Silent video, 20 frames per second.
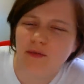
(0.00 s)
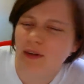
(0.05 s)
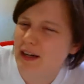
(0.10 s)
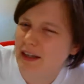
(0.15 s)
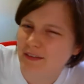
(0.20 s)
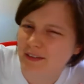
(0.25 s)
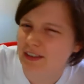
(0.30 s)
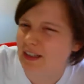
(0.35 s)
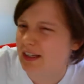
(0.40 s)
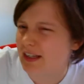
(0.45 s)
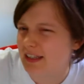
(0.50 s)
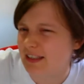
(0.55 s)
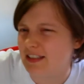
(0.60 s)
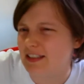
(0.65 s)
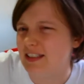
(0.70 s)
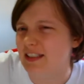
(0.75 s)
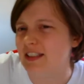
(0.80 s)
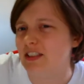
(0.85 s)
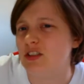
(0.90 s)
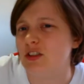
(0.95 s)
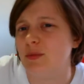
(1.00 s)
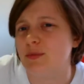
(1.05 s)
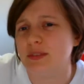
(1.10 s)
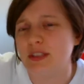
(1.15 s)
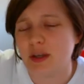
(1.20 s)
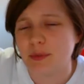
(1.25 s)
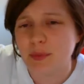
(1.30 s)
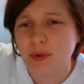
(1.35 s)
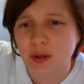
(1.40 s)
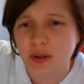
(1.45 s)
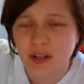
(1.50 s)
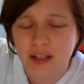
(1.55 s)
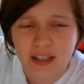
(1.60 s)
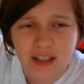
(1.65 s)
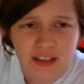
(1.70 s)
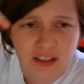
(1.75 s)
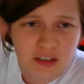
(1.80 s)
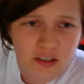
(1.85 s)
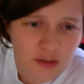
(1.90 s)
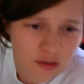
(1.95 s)
relevant links to these shops I'll put
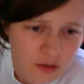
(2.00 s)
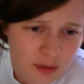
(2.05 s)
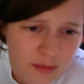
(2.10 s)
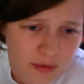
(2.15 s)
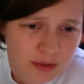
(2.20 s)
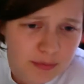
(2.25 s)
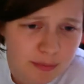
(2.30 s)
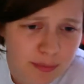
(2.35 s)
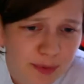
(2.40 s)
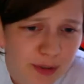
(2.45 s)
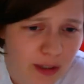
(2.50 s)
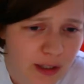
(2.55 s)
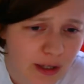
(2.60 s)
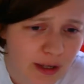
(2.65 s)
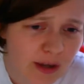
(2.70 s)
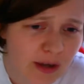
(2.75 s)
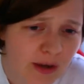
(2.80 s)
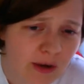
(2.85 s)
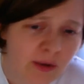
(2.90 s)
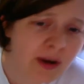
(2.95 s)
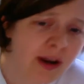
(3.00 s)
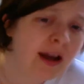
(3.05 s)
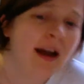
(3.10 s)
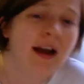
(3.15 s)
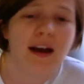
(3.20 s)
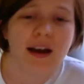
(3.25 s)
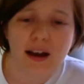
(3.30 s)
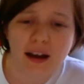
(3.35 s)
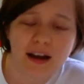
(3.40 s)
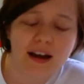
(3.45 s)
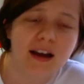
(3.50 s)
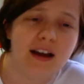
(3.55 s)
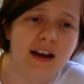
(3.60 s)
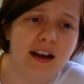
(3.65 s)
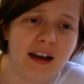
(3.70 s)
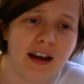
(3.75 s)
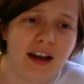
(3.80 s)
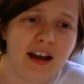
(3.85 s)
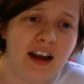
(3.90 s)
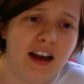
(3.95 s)
in the description below,
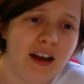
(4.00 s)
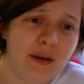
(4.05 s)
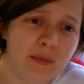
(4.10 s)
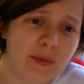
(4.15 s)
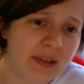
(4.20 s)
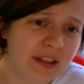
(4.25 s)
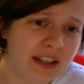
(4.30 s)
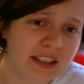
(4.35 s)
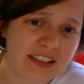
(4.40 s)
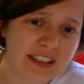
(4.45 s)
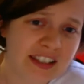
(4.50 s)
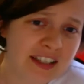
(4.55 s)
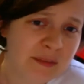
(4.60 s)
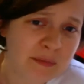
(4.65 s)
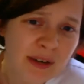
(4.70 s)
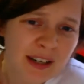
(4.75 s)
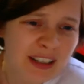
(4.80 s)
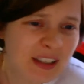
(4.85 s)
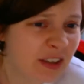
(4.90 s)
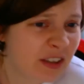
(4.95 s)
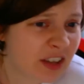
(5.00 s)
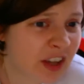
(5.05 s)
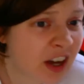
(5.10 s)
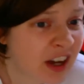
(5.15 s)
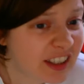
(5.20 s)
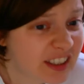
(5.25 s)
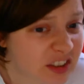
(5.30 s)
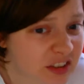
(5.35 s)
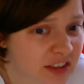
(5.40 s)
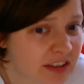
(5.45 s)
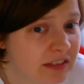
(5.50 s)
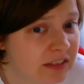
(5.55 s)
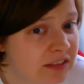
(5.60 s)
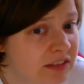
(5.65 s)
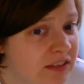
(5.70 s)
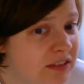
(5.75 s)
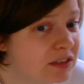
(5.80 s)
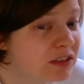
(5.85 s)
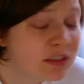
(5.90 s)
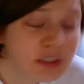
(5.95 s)
but they're apparently on the high street
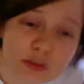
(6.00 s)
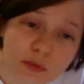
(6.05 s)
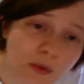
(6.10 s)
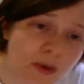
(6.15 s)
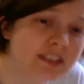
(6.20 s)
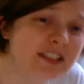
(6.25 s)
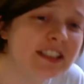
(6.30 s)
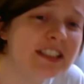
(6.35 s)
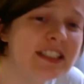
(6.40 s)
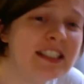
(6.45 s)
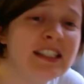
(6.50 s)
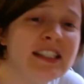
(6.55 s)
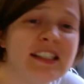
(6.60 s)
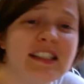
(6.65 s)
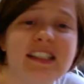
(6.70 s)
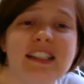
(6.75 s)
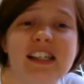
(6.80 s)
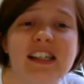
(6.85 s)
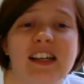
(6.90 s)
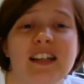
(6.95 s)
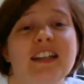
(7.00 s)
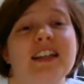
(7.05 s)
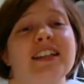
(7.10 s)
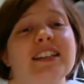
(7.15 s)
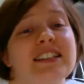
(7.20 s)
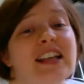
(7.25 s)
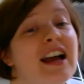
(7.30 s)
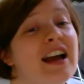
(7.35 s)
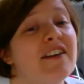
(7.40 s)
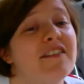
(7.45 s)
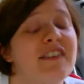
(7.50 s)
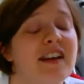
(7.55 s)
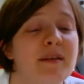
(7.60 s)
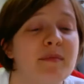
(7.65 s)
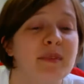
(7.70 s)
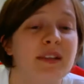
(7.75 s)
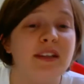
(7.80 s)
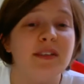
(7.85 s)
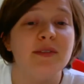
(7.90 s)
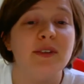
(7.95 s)
in Swansea. It's a nice
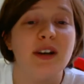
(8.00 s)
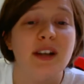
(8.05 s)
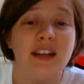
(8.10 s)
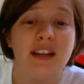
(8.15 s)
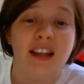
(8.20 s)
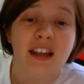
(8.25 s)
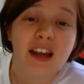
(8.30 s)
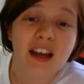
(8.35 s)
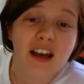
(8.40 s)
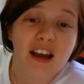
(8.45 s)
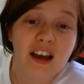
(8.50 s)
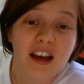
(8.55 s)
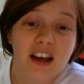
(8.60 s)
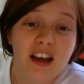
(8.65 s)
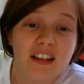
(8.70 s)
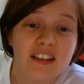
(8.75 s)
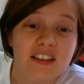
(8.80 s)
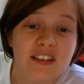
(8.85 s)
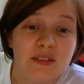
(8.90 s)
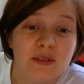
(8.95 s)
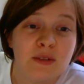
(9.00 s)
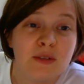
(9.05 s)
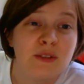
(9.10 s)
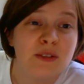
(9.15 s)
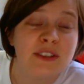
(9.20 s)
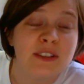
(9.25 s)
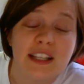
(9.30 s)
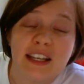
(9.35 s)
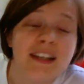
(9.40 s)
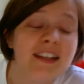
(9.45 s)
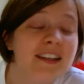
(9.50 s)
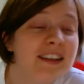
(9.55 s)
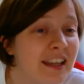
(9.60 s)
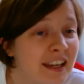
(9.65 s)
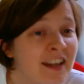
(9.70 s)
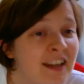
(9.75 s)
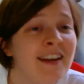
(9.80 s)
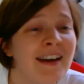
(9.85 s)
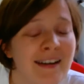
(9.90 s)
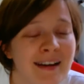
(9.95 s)
family-run store.
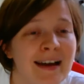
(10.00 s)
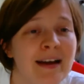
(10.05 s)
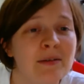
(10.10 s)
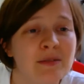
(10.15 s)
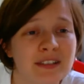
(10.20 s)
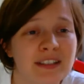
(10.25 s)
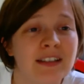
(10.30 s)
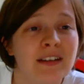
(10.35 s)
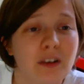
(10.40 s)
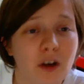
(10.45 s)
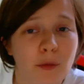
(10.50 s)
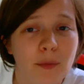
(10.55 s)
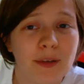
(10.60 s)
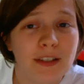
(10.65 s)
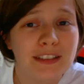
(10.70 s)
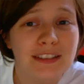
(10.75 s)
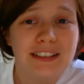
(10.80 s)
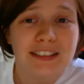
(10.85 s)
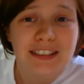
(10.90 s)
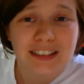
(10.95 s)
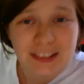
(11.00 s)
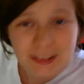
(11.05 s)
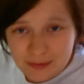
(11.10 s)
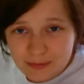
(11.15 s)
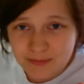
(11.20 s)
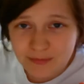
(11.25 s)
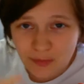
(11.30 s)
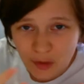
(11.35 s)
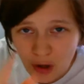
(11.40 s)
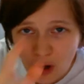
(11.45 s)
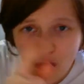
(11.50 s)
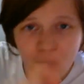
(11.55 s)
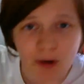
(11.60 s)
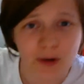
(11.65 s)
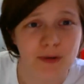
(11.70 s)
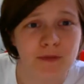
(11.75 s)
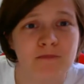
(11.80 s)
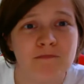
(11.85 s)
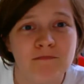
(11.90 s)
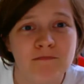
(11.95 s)
They are now housing goblins.
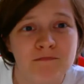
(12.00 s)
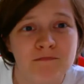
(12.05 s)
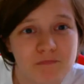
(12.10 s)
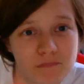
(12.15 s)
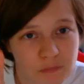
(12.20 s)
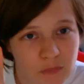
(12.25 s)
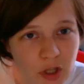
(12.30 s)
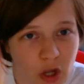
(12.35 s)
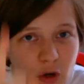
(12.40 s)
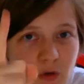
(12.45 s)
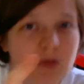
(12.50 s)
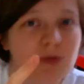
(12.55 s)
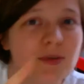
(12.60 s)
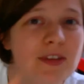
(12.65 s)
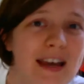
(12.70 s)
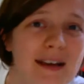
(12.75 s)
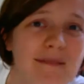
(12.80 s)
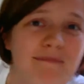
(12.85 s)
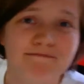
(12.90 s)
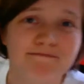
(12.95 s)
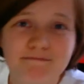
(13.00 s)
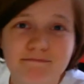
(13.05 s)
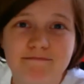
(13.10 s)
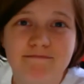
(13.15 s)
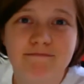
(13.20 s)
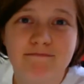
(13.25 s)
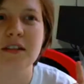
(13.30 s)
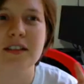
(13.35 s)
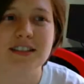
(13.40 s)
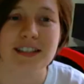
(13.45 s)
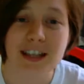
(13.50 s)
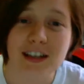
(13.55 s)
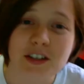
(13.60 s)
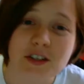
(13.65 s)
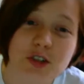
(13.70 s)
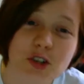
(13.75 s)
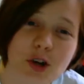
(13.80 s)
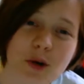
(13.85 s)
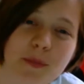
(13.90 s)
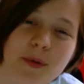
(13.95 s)
Go to them.
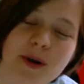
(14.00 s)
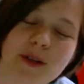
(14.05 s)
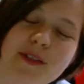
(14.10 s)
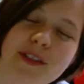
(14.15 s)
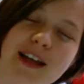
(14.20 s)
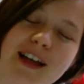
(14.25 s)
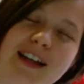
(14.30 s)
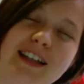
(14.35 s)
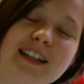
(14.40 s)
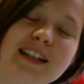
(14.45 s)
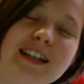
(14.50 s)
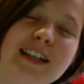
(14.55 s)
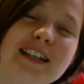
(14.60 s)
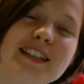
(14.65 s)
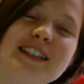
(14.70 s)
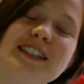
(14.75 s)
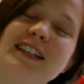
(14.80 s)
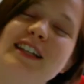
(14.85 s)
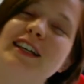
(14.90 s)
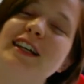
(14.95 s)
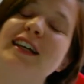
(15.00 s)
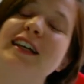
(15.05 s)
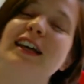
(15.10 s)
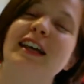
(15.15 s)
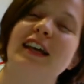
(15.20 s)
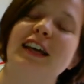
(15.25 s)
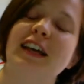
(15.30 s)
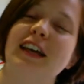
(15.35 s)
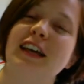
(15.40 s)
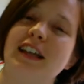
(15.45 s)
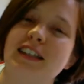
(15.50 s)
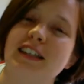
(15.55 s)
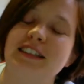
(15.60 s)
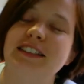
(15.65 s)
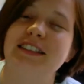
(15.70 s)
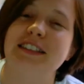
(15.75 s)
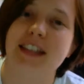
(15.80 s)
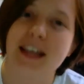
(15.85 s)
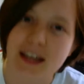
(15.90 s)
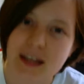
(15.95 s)
Second shop on that list
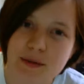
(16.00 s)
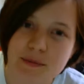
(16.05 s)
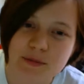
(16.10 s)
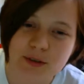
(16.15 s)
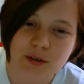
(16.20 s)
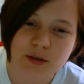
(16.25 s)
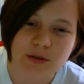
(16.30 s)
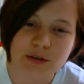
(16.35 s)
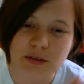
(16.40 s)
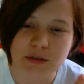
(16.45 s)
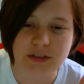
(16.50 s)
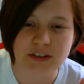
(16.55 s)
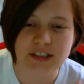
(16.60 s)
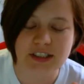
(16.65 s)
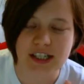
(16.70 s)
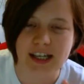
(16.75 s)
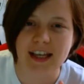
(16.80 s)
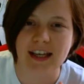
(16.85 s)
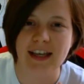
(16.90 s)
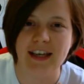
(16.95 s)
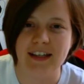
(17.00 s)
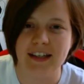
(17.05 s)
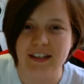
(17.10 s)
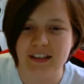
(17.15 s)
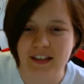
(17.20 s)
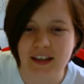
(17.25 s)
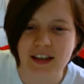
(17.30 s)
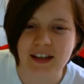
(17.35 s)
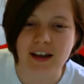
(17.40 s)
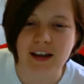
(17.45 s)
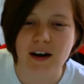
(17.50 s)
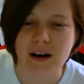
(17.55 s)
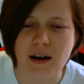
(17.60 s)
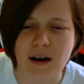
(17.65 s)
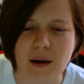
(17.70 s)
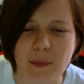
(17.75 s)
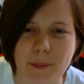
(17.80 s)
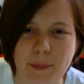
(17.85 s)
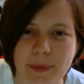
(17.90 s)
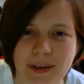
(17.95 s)
is Games Crusade. They
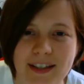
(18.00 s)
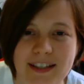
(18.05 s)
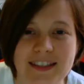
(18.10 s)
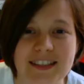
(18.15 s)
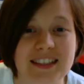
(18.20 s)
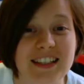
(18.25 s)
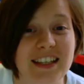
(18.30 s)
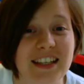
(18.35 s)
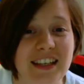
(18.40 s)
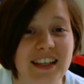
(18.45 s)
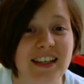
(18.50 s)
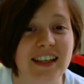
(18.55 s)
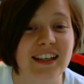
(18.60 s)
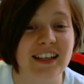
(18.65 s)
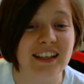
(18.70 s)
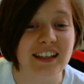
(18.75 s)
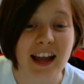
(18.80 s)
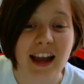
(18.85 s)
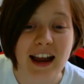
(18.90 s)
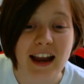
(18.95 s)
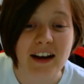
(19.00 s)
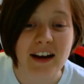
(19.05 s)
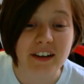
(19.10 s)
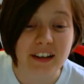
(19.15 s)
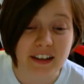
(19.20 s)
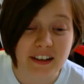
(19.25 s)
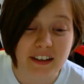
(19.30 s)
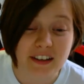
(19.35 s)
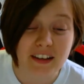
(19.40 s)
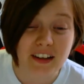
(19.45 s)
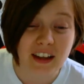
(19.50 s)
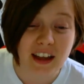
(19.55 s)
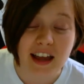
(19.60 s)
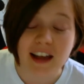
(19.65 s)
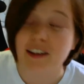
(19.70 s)
are based in Harrogate.